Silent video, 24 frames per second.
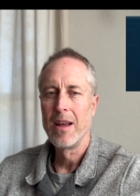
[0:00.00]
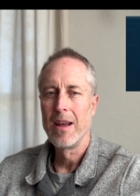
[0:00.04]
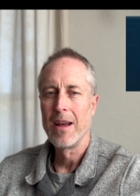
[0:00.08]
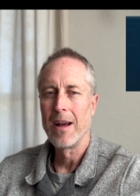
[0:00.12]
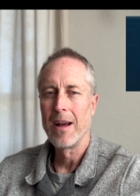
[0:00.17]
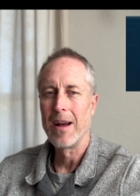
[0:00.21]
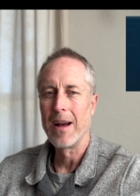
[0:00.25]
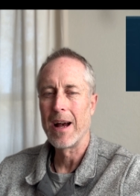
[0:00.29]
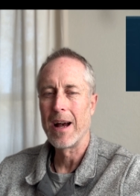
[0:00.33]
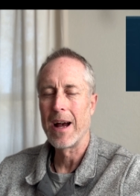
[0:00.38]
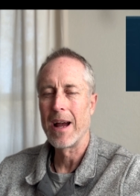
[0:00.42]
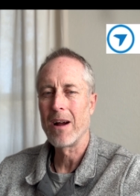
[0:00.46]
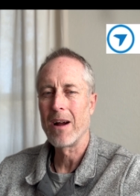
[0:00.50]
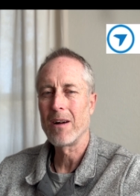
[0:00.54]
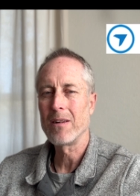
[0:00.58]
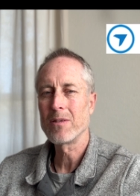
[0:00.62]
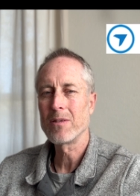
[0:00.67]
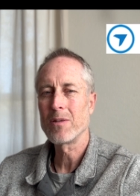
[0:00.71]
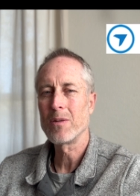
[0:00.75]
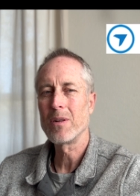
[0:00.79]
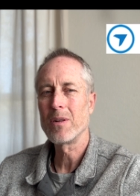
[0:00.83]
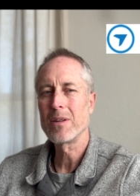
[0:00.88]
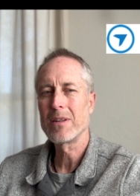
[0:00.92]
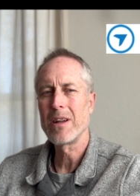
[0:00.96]
Uh, I
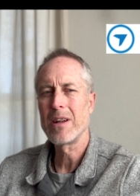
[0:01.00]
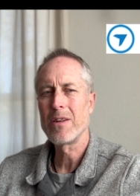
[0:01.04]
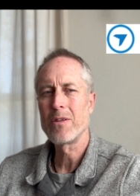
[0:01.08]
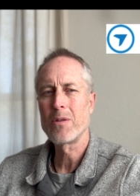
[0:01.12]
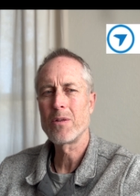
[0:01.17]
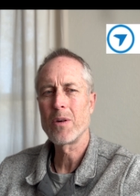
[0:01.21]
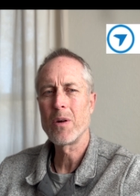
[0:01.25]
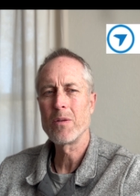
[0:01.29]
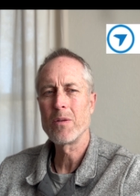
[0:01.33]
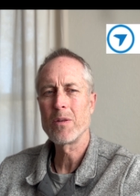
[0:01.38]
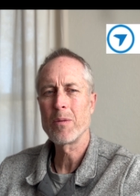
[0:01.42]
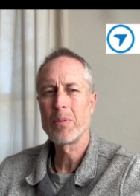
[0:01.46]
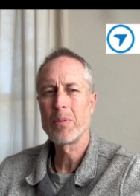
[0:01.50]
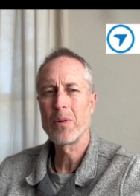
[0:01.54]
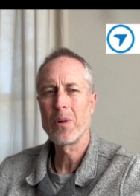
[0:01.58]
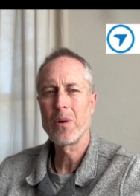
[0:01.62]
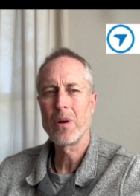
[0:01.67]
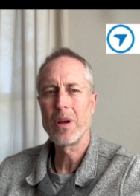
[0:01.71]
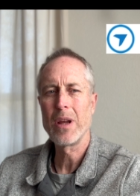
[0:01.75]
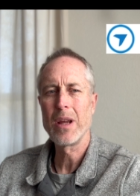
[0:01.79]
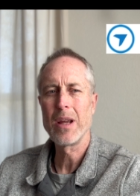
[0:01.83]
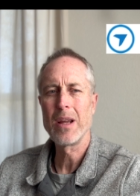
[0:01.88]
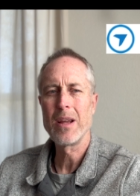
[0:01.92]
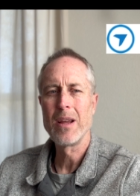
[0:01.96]
also looked at
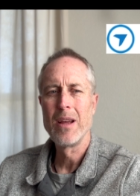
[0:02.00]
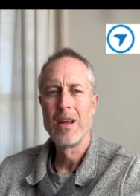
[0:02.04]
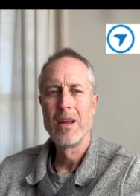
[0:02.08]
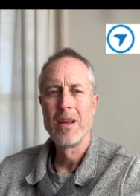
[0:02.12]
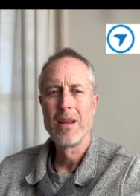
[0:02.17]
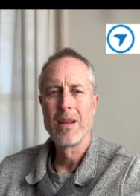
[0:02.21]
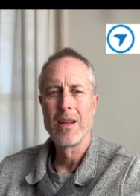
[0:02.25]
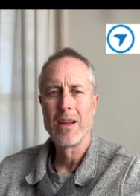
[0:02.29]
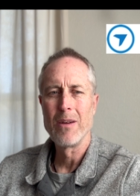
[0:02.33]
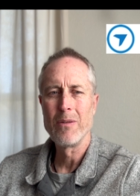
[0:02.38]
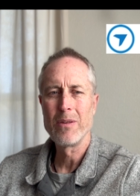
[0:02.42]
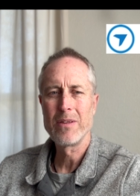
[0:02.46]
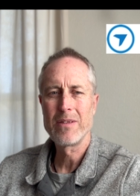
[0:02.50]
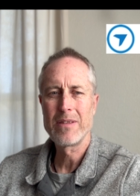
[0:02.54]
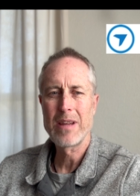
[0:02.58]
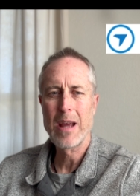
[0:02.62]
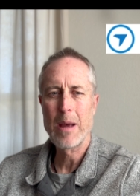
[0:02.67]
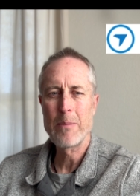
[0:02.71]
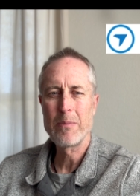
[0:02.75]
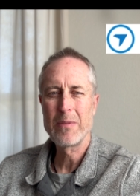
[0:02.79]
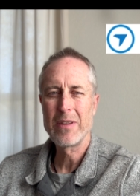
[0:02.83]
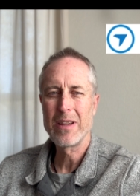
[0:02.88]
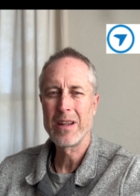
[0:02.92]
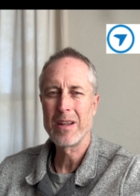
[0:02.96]
DroneDeploy. It was
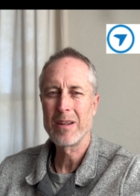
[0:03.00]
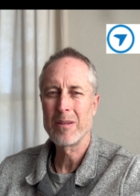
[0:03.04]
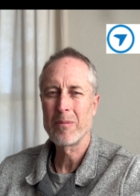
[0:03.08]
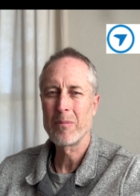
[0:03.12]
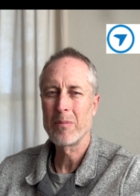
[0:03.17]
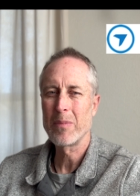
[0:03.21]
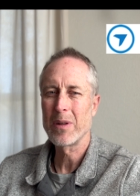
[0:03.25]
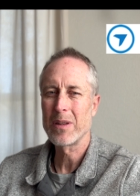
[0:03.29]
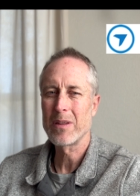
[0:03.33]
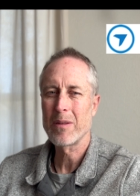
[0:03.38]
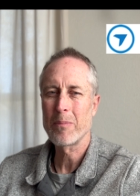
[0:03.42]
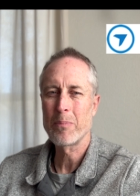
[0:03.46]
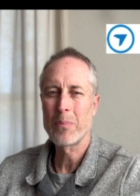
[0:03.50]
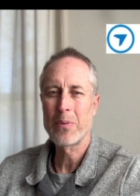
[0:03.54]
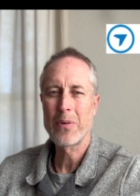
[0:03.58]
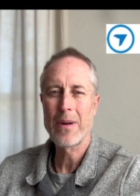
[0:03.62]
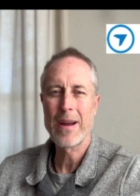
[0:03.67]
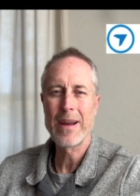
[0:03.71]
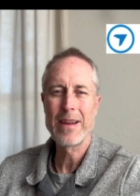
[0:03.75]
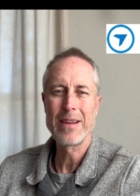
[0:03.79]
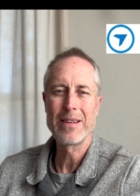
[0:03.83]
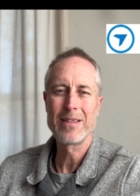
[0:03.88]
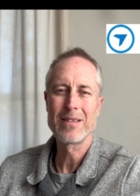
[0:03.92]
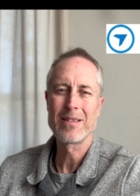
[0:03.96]
tempting, but the
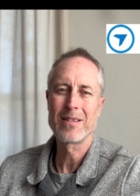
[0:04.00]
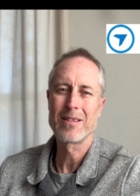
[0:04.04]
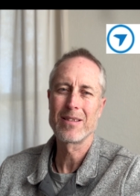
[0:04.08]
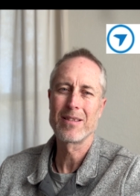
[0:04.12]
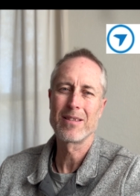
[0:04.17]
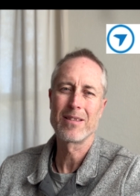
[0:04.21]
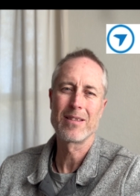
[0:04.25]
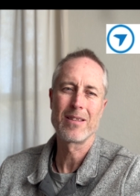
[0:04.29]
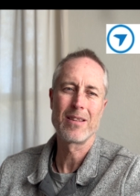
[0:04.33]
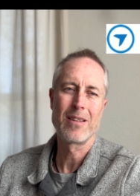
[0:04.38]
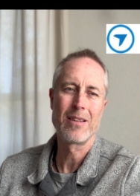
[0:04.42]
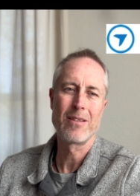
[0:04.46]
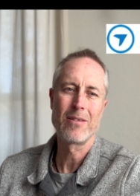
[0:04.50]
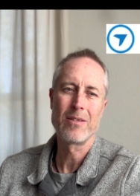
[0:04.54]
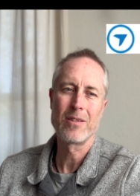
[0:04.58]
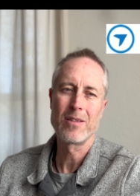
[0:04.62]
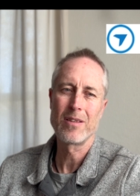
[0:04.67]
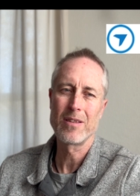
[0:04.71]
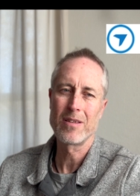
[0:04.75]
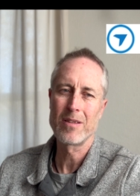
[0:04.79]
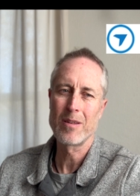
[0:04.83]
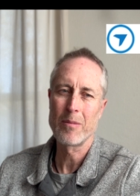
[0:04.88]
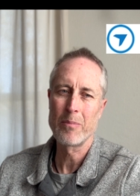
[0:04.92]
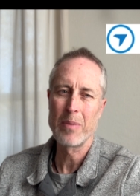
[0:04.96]
price it was
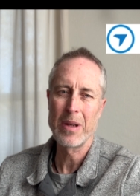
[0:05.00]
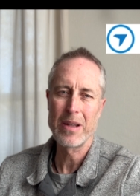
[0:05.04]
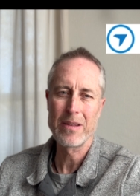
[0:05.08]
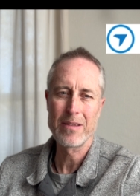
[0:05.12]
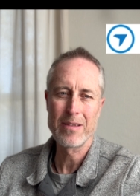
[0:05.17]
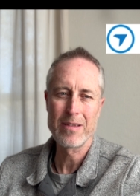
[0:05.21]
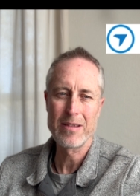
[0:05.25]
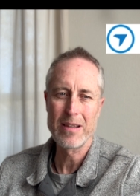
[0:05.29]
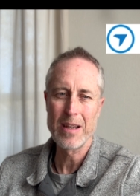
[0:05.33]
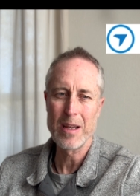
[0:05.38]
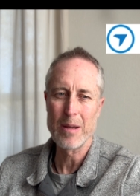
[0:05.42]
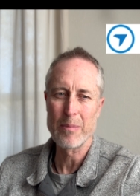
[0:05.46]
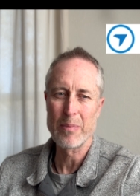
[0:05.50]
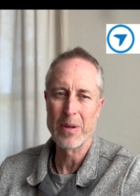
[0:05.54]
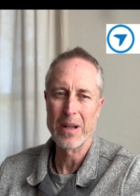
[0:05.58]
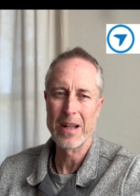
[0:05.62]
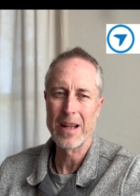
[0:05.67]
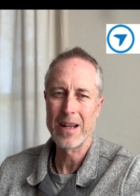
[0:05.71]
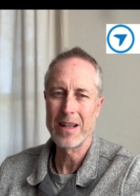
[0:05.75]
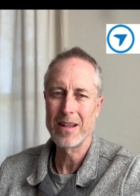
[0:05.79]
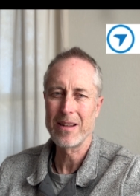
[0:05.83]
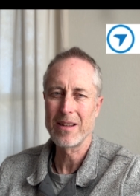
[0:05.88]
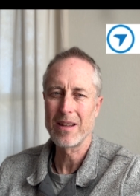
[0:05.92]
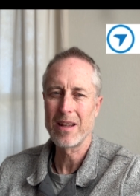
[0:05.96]
just a bit steep, and I
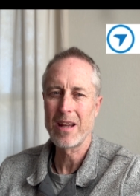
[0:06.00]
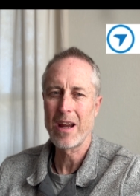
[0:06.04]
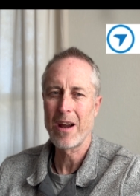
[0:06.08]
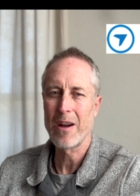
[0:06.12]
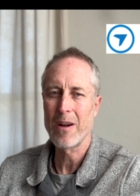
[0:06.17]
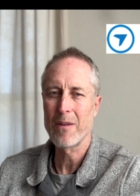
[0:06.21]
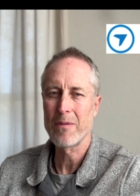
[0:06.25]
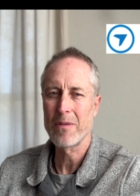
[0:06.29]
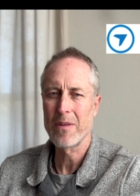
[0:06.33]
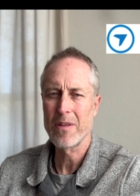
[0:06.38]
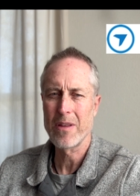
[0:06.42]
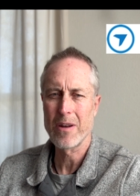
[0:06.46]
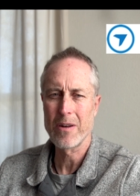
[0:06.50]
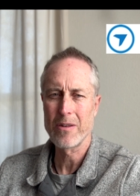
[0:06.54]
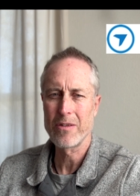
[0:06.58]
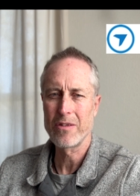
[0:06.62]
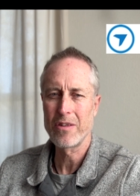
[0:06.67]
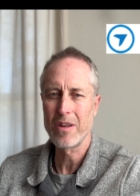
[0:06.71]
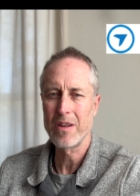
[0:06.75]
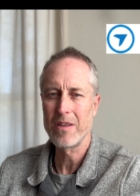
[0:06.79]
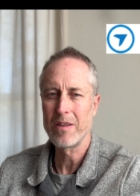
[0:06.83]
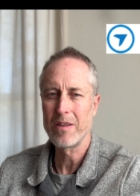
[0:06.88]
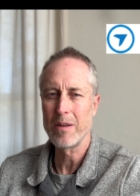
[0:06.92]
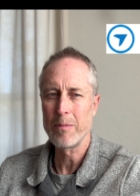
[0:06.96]
didn't care for their
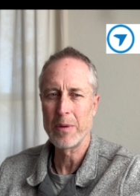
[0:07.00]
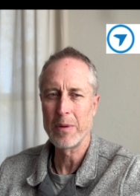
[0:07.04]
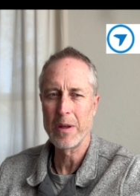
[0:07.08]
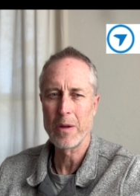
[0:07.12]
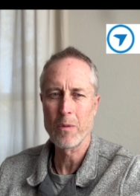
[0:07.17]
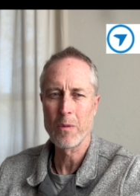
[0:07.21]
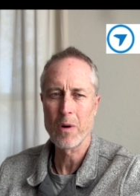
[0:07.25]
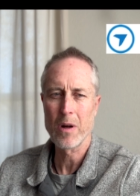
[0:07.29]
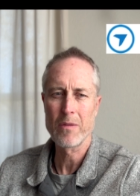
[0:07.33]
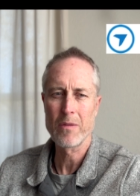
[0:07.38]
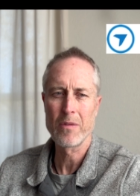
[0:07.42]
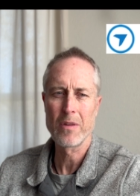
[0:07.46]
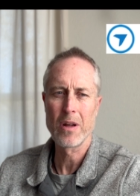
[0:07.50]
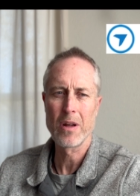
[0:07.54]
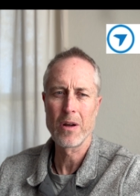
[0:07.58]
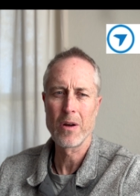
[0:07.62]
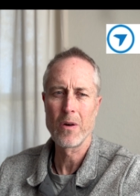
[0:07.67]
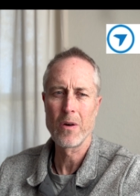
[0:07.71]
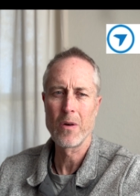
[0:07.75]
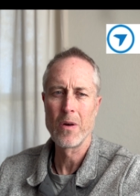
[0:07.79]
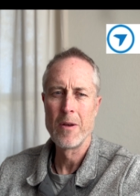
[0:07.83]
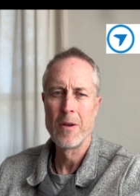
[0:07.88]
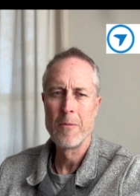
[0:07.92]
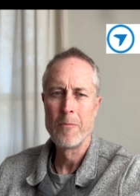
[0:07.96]
GCP
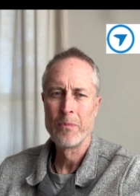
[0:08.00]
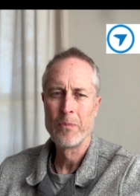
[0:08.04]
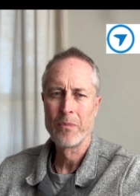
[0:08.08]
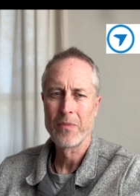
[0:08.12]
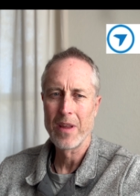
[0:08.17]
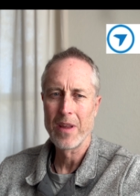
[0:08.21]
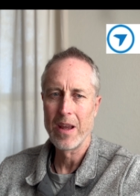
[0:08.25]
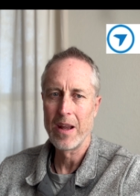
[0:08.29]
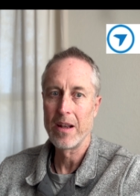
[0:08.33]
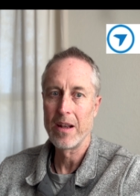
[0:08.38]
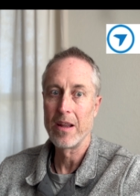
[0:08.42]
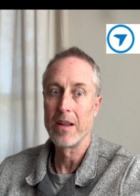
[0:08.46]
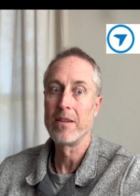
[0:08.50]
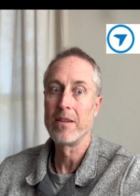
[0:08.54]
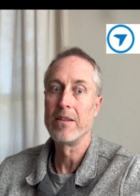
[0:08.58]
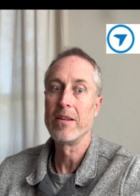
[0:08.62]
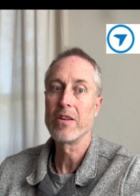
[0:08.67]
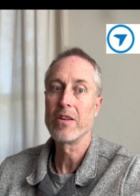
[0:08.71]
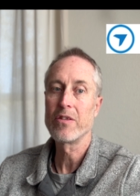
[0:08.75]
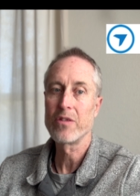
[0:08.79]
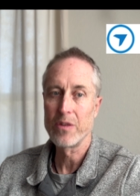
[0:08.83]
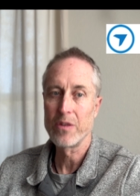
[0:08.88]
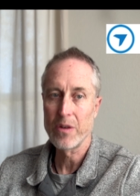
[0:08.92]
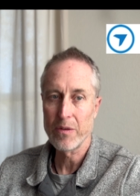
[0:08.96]
workflow and
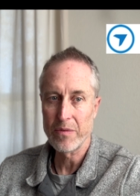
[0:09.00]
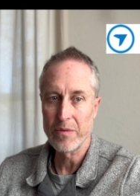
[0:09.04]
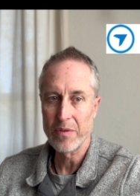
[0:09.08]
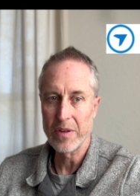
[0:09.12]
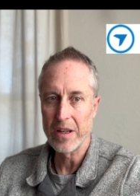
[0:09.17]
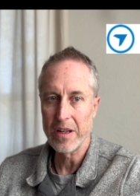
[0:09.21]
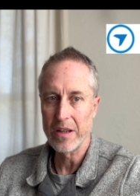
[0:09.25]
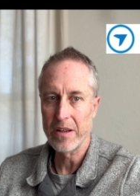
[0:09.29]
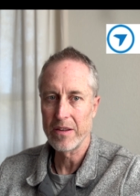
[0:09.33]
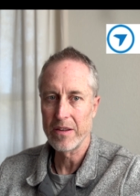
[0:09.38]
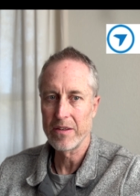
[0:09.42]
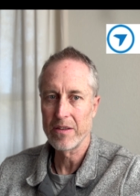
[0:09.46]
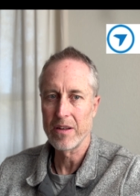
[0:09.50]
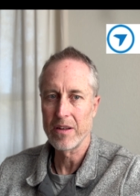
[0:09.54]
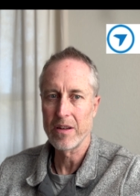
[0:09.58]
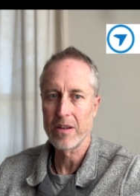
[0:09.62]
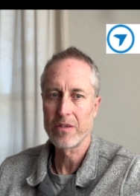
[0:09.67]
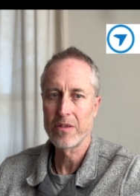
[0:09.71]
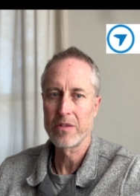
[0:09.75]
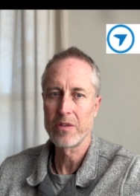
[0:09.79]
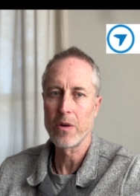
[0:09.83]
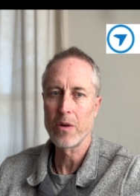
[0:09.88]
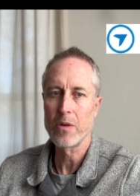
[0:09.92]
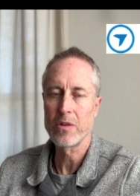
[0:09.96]
additional fees
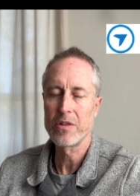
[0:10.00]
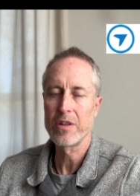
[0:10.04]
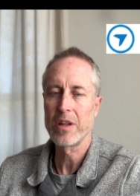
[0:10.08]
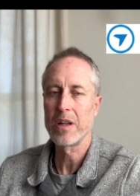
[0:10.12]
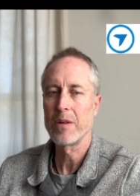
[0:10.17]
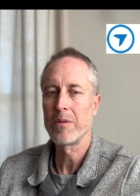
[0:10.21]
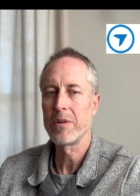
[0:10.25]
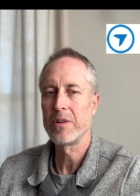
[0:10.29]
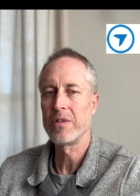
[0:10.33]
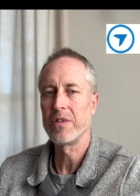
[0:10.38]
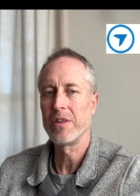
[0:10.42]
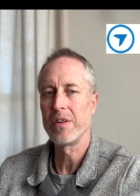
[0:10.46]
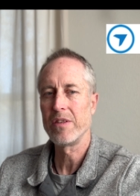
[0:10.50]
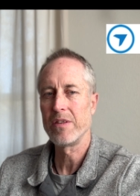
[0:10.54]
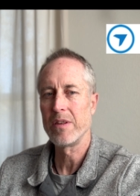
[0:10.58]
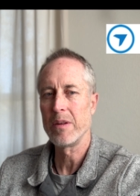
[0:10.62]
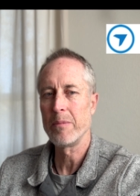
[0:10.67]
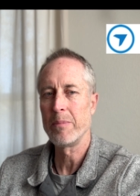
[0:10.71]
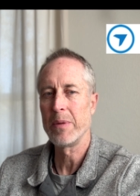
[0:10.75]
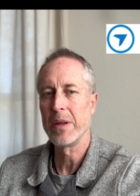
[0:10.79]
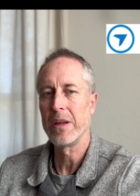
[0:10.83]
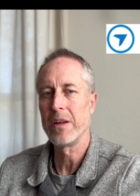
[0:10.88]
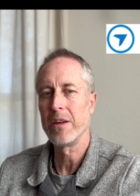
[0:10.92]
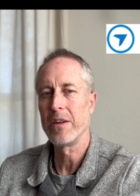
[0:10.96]
associated with
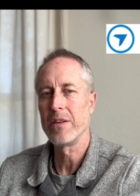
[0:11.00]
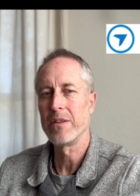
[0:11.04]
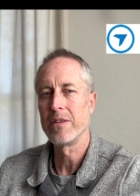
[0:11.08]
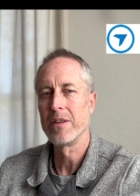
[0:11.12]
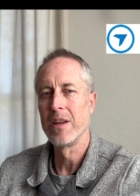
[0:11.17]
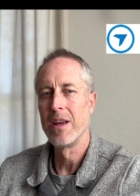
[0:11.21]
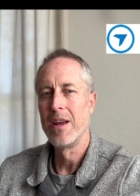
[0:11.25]
GCPs.